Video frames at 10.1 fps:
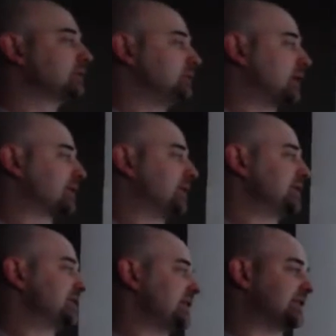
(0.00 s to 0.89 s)
nothing,
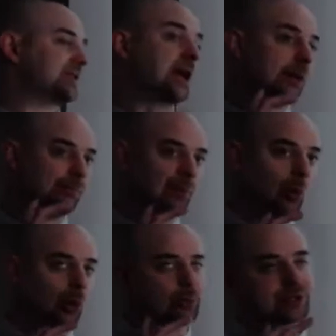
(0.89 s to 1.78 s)
stay the same,
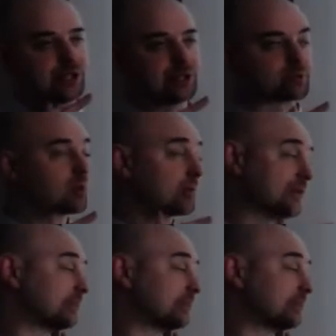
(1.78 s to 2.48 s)
or machine explodes?